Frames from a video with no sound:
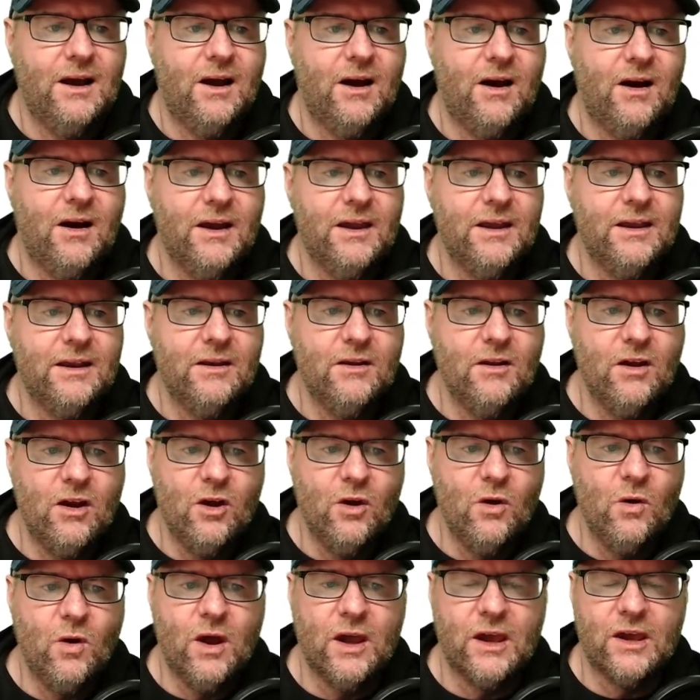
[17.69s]
I
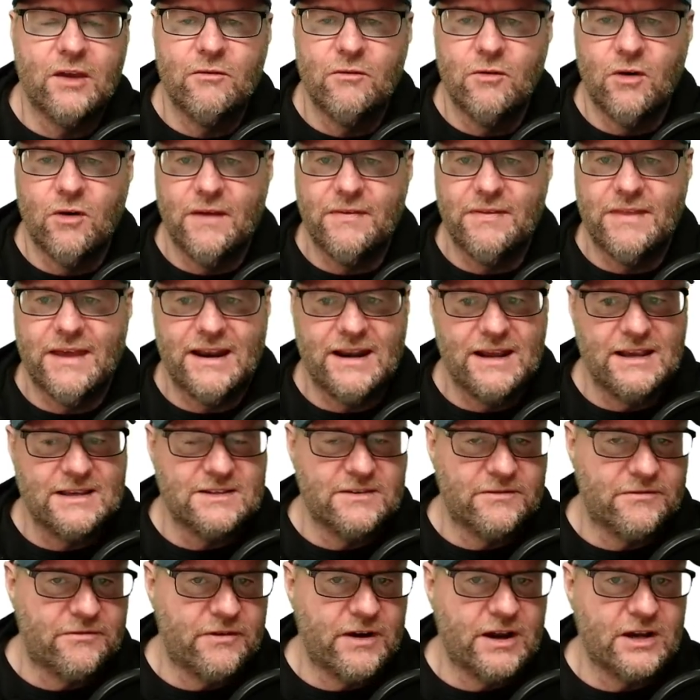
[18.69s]
know I can write that as
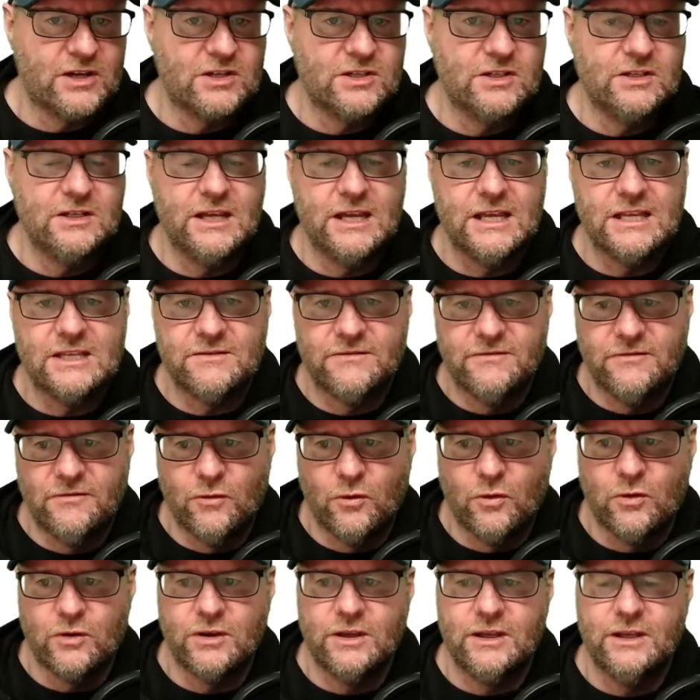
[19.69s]
a fraction. It's
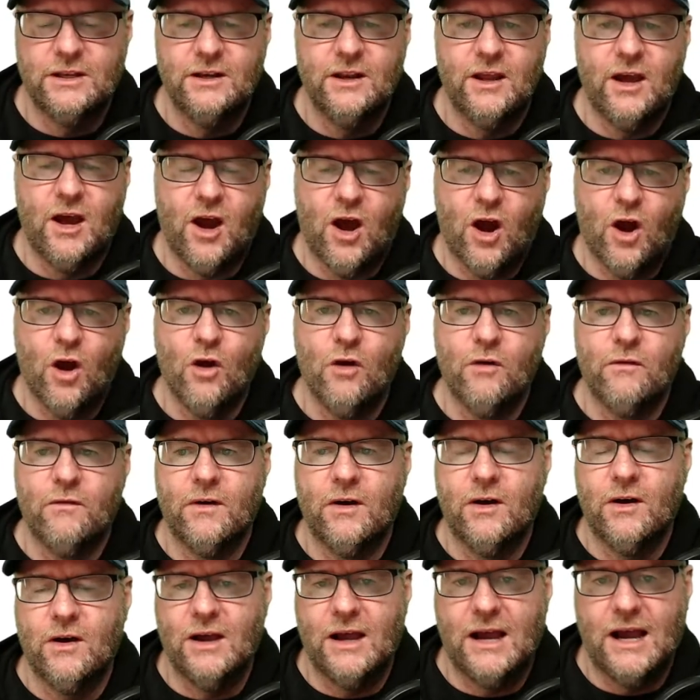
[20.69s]
14
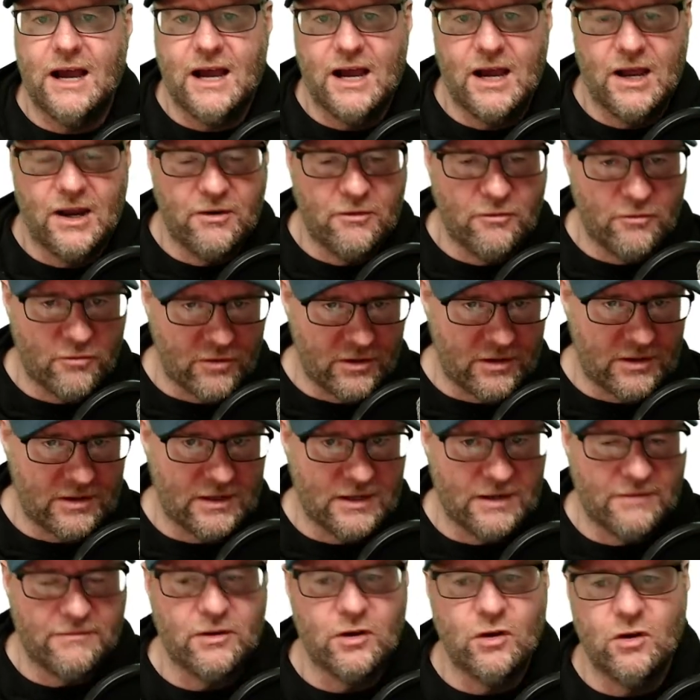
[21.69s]
over 100.
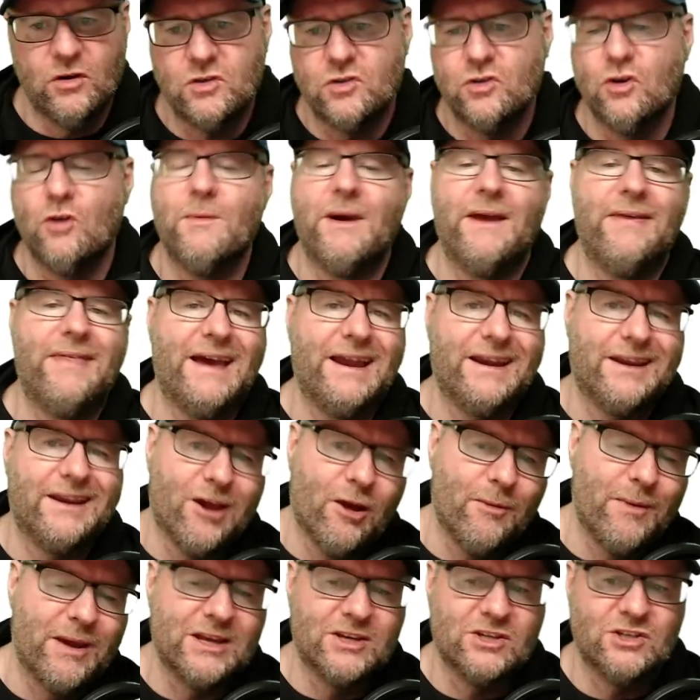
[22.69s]
And if you're not sure about that,
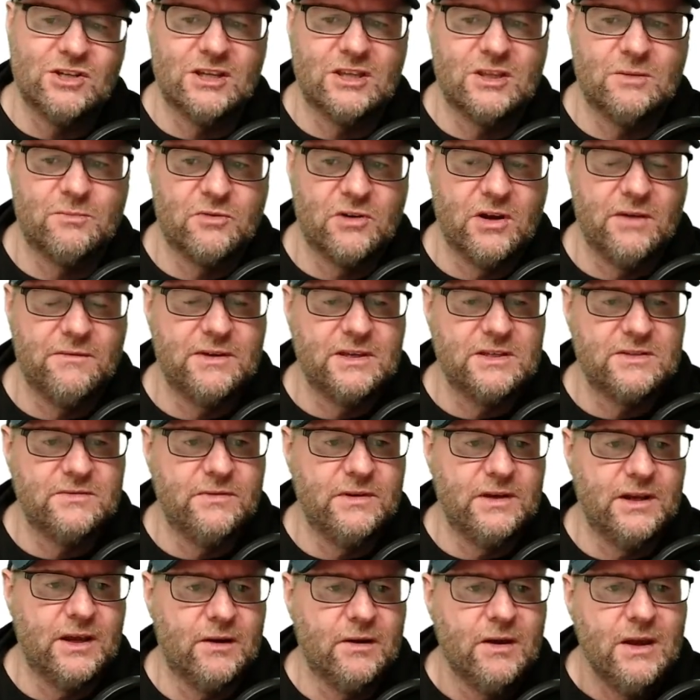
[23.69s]
go back and check the previous
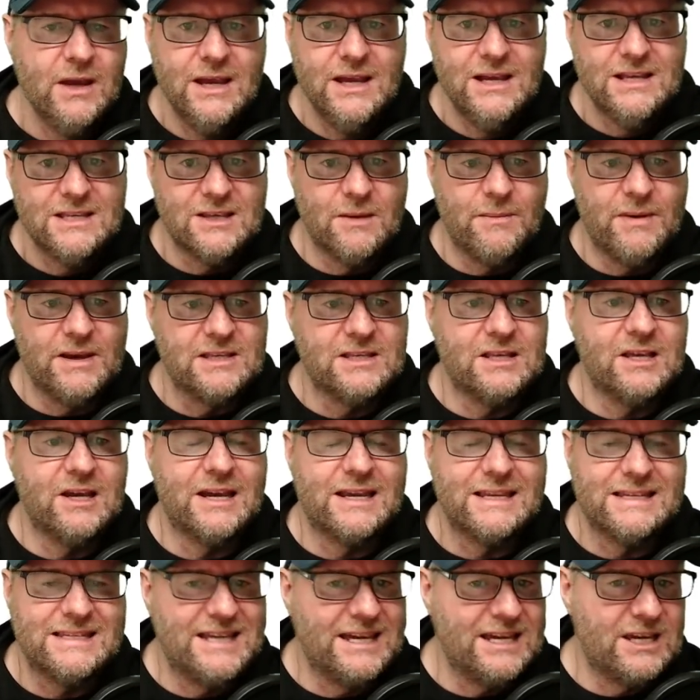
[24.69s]
video. So basically, I
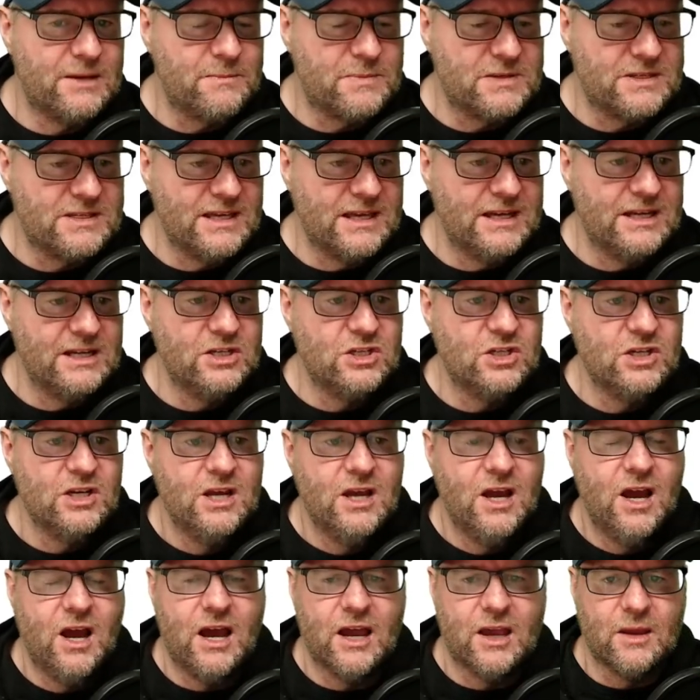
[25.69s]
can take a percentage,
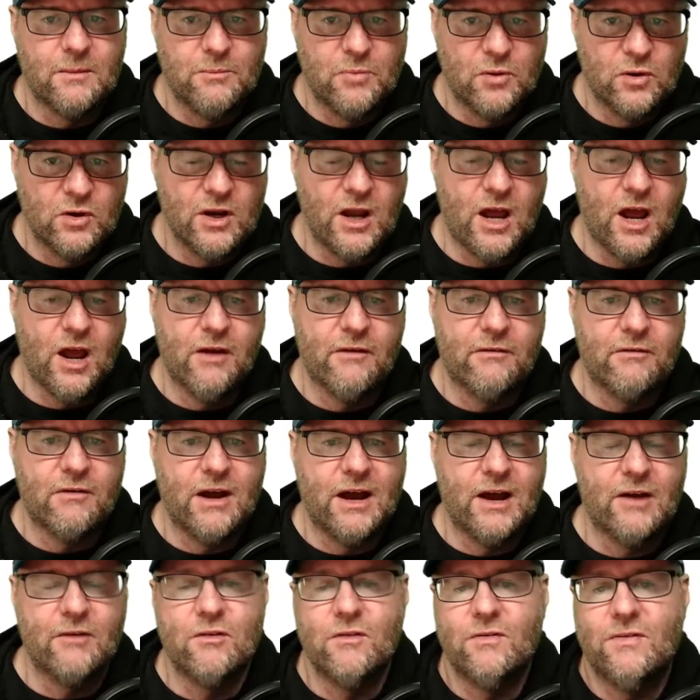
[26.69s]
I can put it over
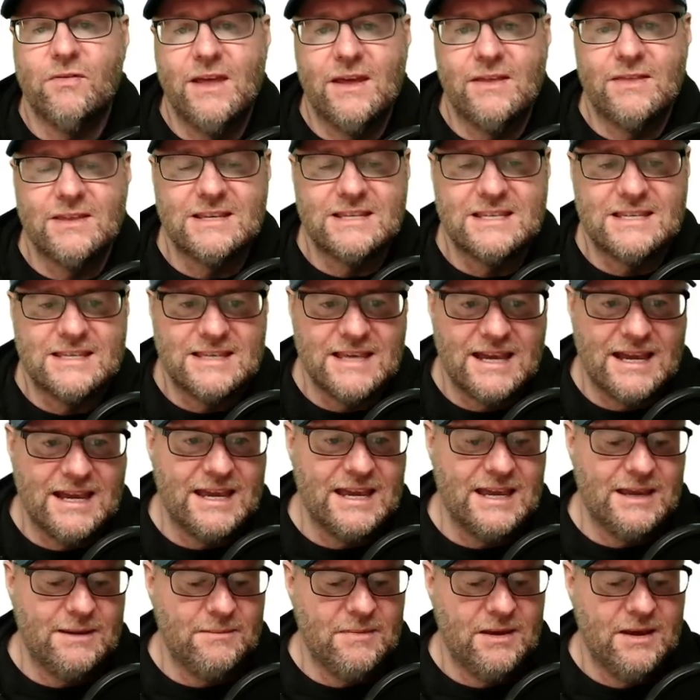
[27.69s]
100. They're the
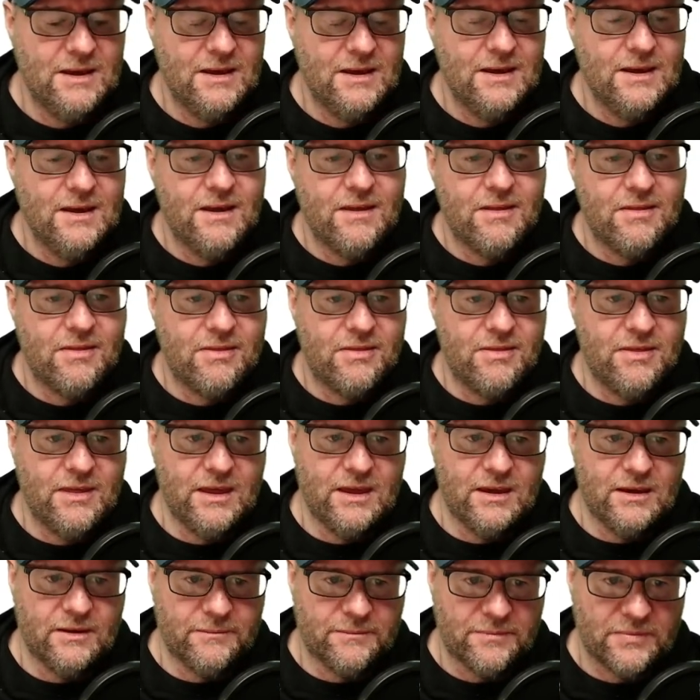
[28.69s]
same
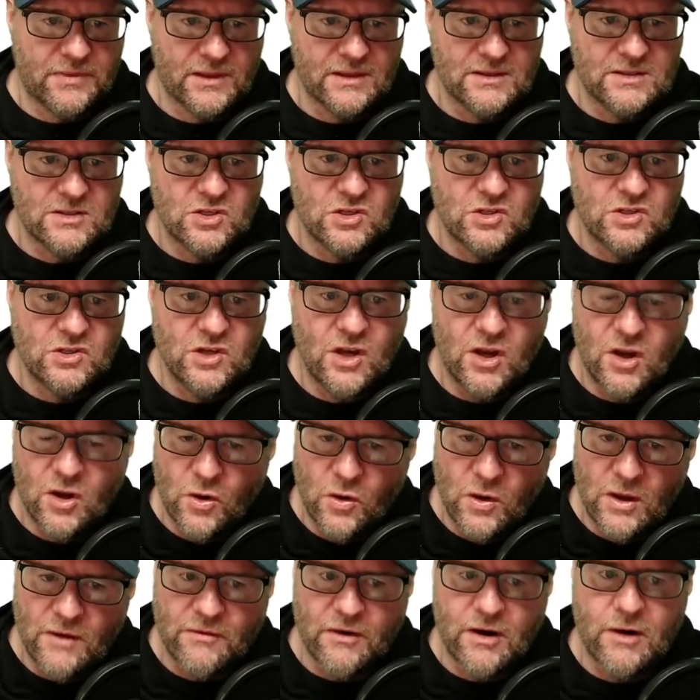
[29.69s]
thing. So
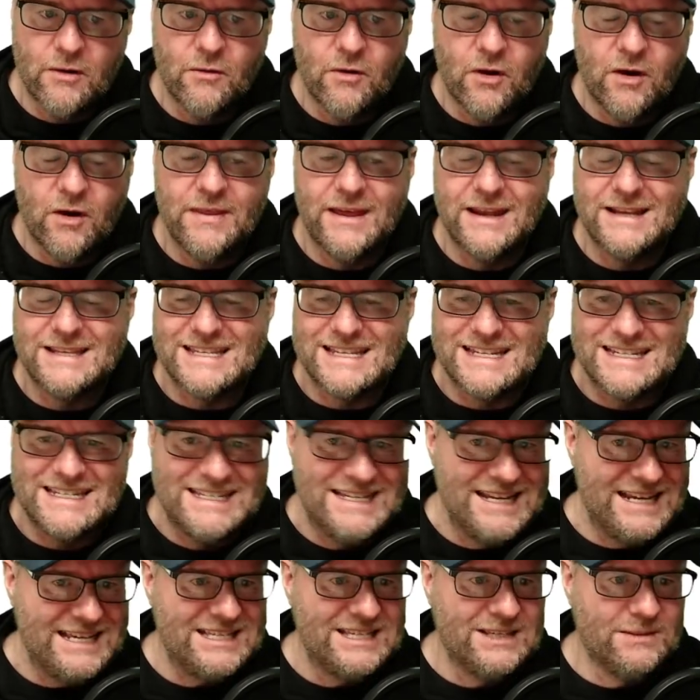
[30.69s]
if I write that as a
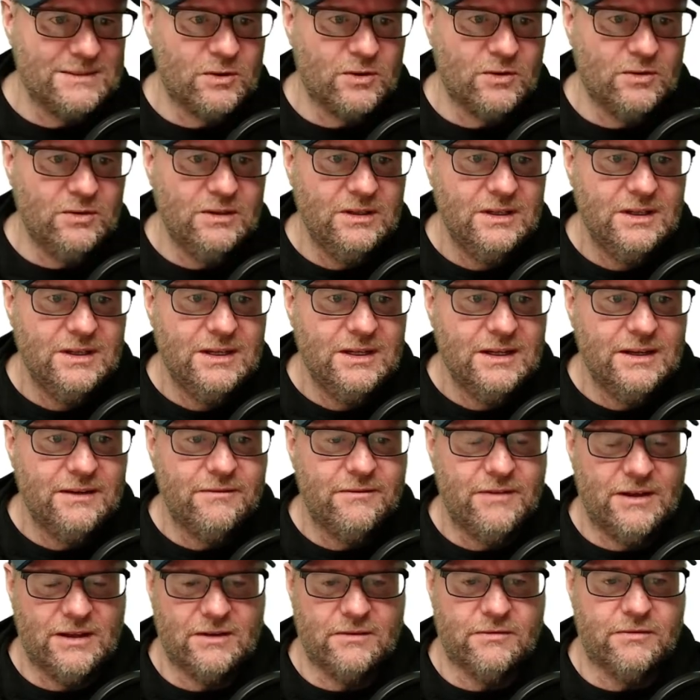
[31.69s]
decimal, in
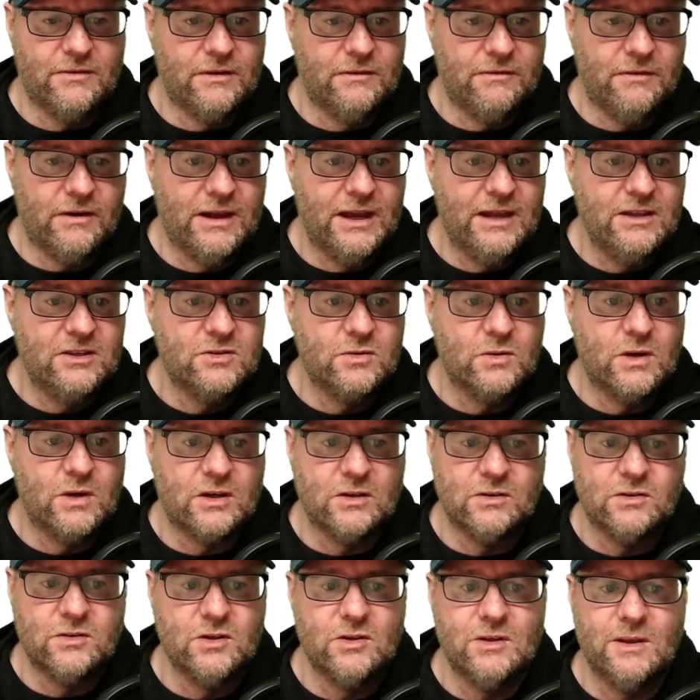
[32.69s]
fact, if I had to, I
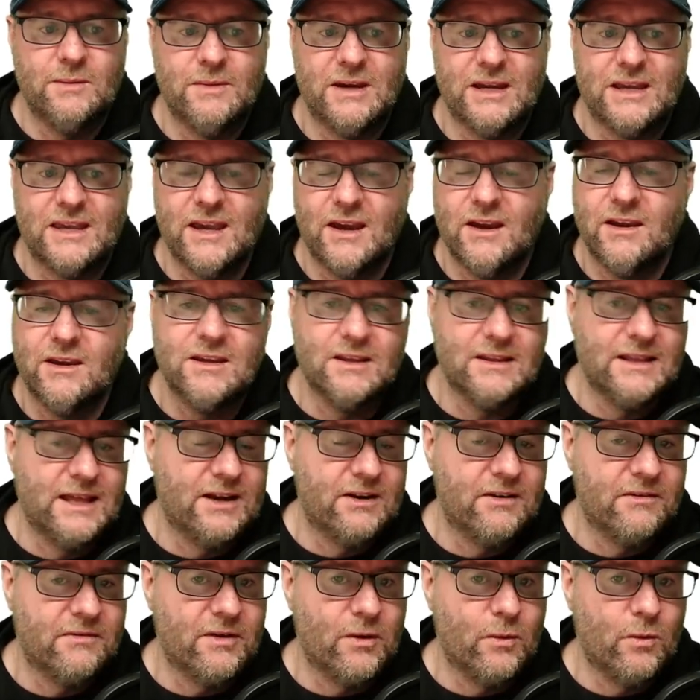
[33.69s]
could do that in my
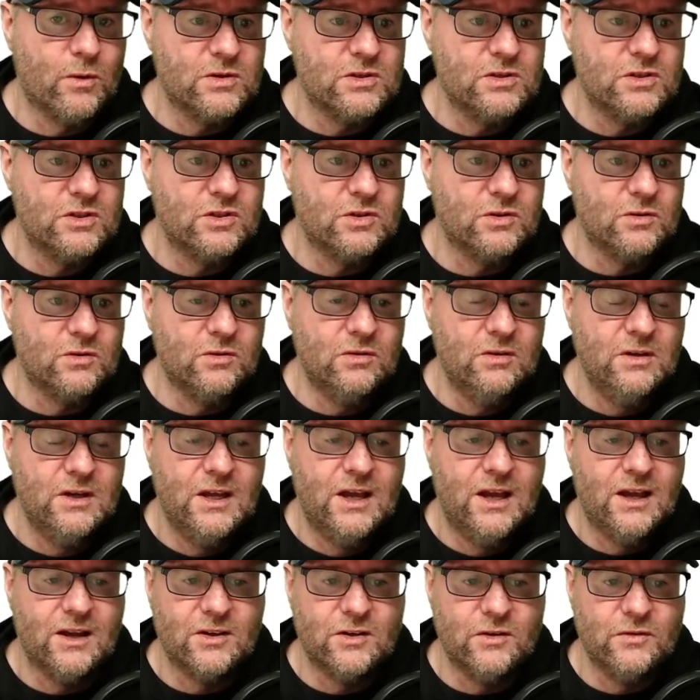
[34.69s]
calculator if I wasn't sure.
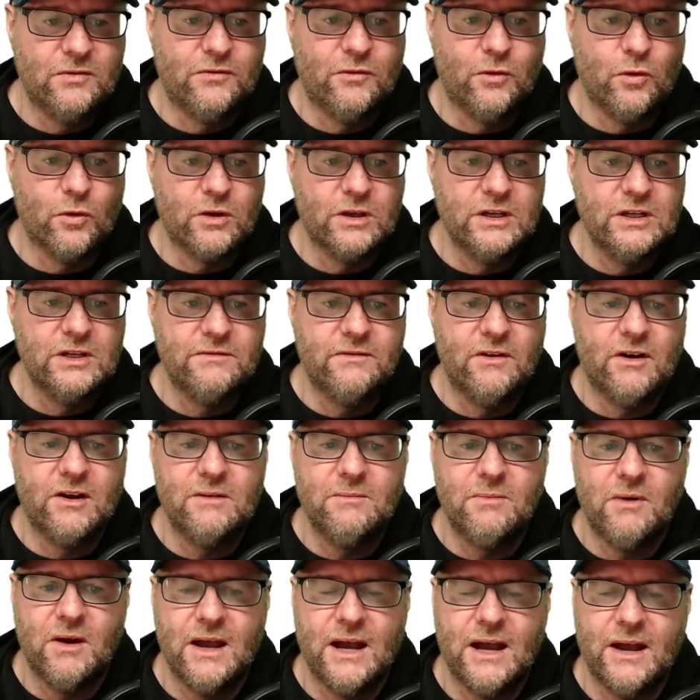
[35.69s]
I could do 14 divided
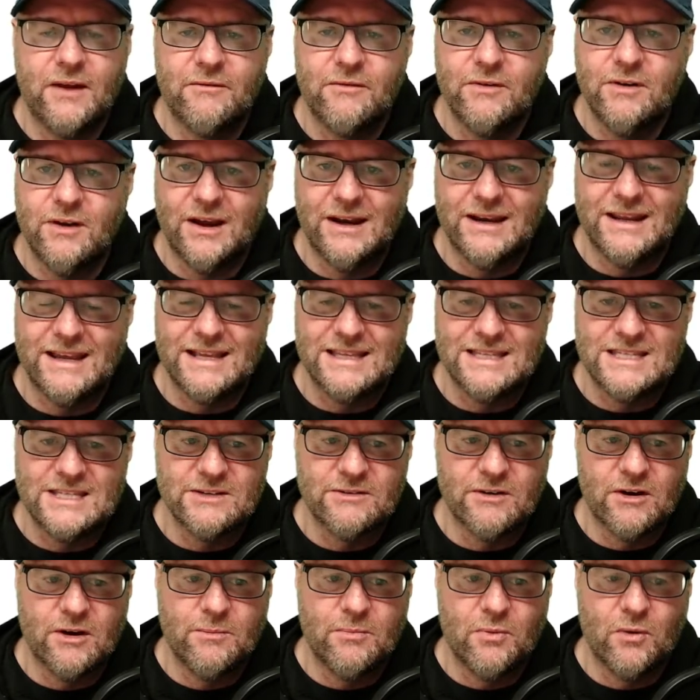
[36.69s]
by 100, I'd get
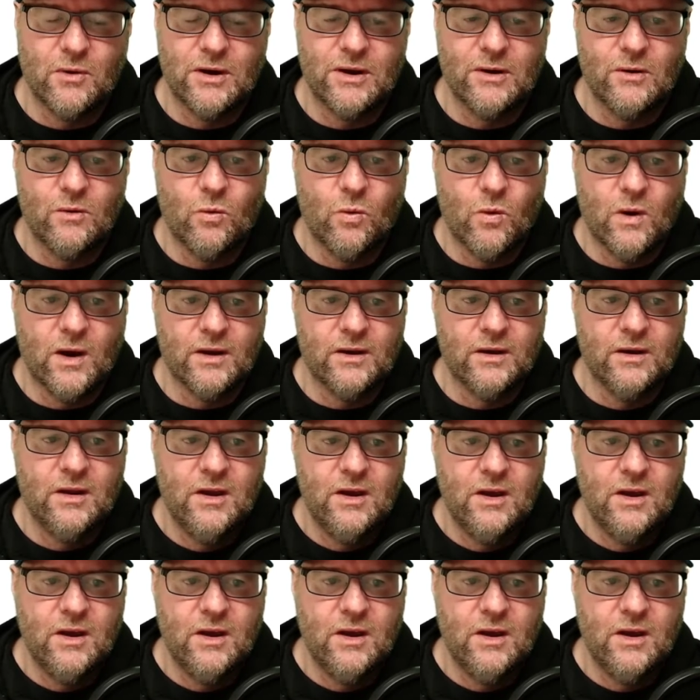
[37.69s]
0.14.